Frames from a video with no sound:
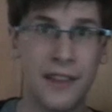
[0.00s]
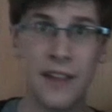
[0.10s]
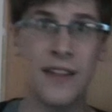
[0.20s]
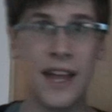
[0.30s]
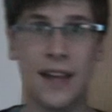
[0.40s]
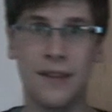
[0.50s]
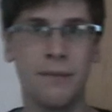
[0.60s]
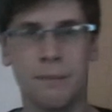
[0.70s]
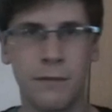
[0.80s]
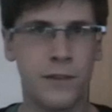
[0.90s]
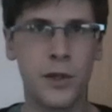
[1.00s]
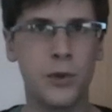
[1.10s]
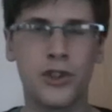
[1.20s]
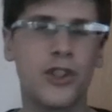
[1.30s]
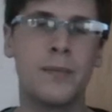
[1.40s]
and that their
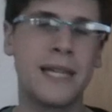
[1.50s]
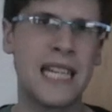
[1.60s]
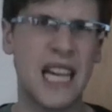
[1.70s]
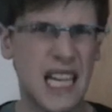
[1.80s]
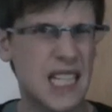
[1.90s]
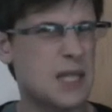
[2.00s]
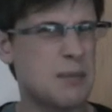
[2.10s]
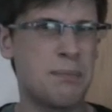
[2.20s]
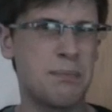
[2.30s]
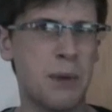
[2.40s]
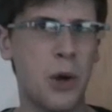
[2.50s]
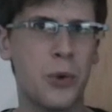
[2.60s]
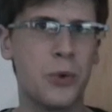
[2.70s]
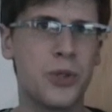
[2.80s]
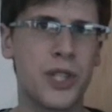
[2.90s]
views should be
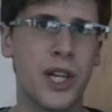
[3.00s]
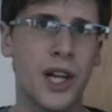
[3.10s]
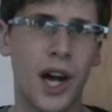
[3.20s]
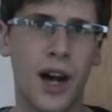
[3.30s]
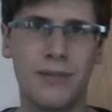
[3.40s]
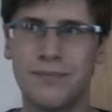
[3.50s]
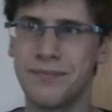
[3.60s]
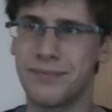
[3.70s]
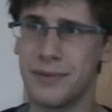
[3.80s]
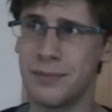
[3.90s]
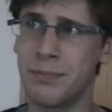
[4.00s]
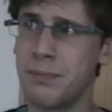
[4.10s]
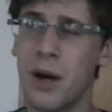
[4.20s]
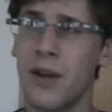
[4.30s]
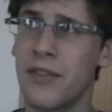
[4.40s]
exposed.
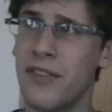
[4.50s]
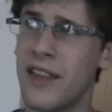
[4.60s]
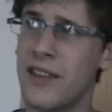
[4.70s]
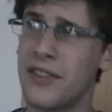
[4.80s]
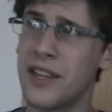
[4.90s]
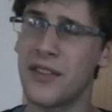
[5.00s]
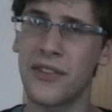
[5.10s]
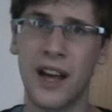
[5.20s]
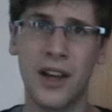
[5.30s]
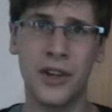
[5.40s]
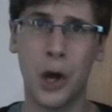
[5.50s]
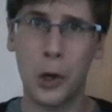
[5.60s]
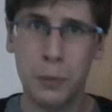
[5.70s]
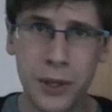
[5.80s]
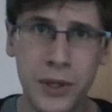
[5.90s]
But they think that an
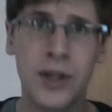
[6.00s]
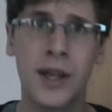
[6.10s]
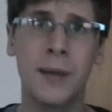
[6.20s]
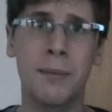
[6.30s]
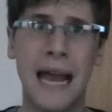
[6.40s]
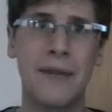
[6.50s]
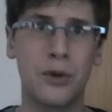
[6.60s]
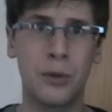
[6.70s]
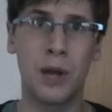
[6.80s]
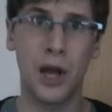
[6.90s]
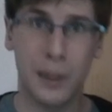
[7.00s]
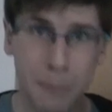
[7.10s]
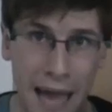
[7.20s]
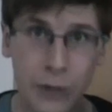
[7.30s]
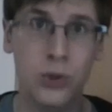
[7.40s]
open platform like a
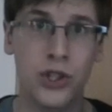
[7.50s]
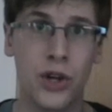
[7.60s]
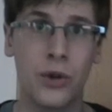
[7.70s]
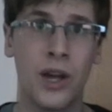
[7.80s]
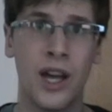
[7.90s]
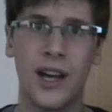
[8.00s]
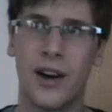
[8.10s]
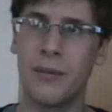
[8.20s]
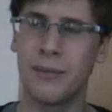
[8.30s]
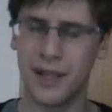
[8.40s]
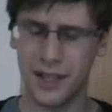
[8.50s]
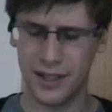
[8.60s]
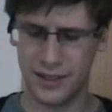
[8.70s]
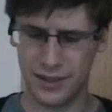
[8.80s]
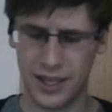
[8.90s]
panel show
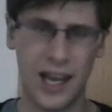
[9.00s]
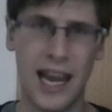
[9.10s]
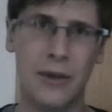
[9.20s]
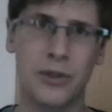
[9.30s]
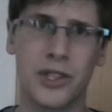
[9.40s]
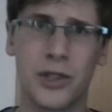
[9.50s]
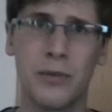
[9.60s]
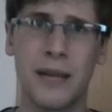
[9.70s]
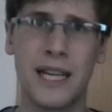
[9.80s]
allows too